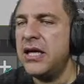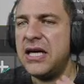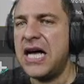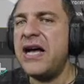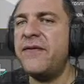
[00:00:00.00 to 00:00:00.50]

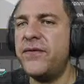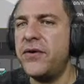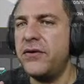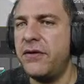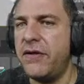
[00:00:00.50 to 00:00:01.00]

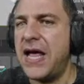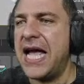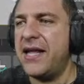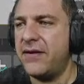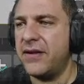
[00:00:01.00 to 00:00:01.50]
after
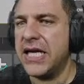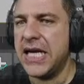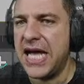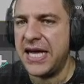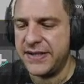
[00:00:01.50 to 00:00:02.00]
that
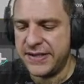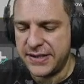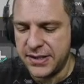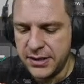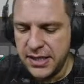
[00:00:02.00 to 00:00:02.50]

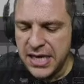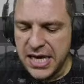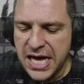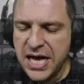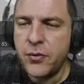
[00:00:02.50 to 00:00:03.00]
class
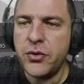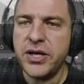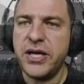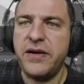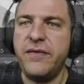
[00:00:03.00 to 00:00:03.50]
I will
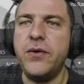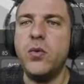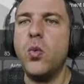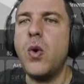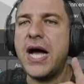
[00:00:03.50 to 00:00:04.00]
give you
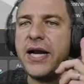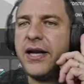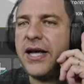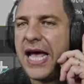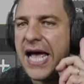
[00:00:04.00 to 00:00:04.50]

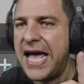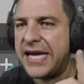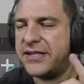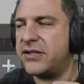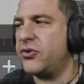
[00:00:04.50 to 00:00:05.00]
1
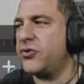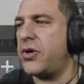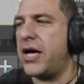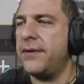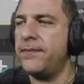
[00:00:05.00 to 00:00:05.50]

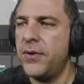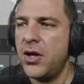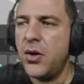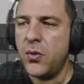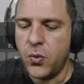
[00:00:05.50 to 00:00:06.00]
extra
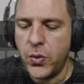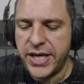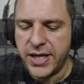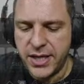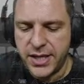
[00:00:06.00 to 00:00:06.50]

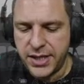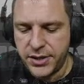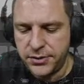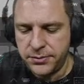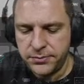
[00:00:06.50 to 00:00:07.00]
week.
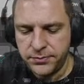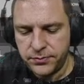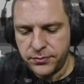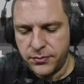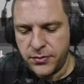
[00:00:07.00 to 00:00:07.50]

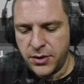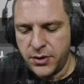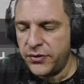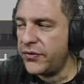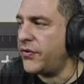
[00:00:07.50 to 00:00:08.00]

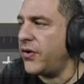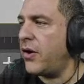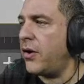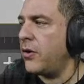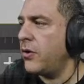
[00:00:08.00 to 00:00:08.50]

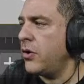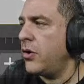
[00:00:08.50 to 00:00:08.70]
So